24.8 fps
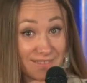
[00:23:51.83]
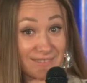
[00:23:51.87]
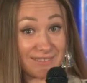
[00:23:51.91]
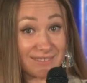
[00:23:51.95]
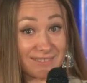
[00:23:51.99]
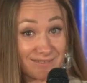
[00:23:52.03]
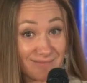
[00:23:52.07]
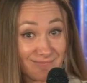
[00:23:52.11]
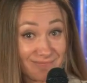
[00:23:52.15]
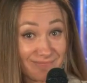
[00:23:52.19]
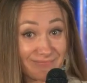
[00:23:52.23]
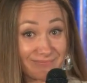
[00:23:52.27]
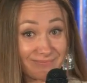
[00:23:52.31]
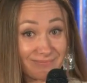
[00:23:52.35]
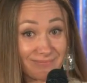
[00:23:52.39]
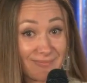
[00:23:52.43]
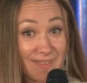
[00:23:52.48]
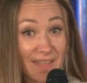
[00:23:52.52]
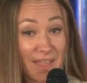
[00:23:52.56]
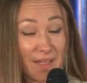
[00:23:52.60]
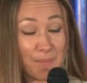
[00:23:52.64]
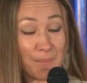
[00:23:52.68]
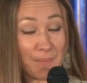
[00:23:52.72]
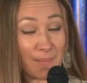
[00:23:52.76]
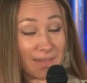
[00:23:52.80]
And next
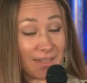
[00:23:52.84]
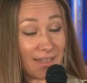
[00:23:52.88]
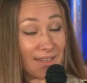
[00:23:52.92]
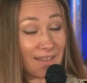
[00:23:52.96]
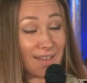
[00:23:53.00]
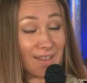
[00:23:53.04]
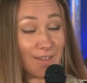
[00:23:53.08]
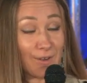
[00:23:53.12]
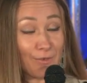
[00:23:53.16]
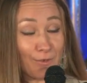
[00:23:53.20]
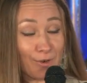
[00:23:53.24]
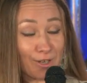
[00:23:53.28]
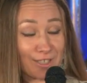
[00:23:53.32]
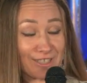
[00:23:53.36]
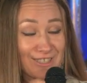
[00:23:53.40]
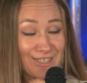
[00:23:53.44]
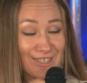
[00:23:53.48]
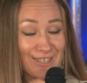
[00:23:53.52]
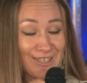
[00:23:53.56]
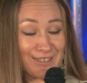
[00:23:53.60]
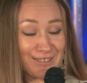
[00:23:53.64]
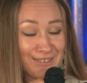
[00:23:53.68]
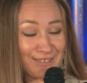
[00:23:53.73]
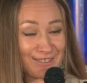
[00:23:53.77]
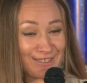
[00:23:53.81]
day when
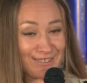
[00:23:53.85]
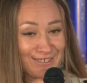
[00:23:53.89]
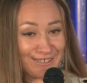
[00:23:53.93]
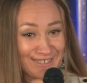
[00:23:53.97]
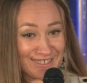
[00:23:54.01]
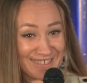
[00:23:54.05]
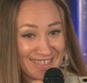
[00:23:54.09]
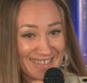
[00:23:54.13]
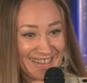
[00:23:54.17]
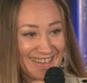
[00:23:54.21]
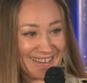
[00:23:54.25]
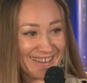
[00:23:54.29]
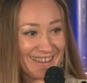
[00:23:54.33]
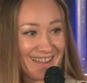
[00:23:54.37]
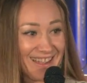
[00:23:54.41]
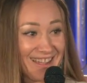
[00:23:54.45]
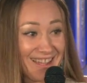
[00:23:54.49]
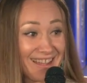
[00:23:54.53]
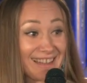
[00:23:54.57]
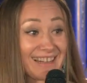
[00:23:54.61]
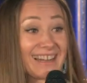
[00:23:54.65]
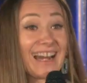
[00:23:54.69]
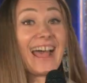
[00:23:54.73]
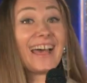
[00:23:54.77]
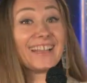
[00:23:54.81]
joy
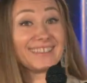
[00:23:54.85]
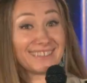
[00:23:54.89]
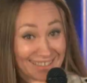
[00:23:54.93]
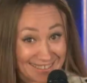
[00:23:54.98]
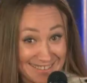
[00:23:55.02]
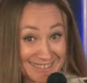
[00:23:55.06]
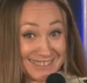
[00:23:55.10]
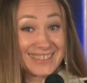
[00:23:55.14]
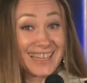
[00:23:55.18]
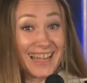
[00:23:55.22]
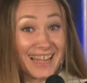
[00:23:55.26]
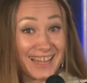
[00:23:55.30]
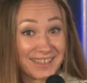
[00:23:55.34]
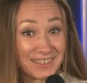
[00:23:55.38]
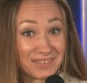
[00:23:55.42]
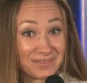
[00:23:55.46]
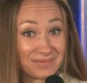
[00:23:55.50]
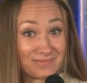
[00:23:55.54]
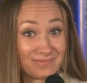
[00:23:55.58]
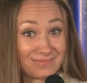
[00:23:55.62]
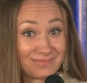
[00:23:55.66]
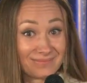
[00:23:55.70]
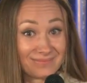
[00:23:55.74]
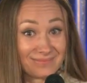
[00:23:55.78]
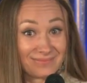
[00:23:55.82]
goes out,